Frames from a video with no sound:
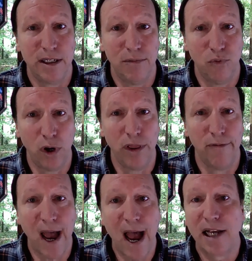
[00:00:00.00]
where the
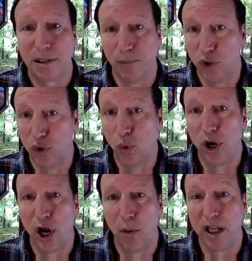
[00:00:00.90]
vast majority are,
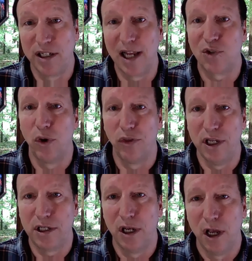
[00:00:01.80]
because that's where
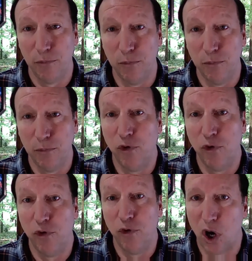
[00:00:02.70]
these movements were
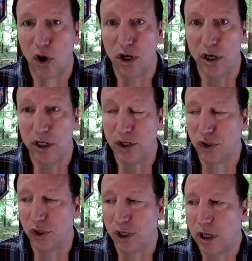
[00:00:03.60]
started
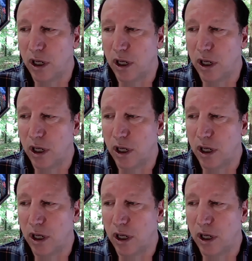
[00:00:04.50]
initially.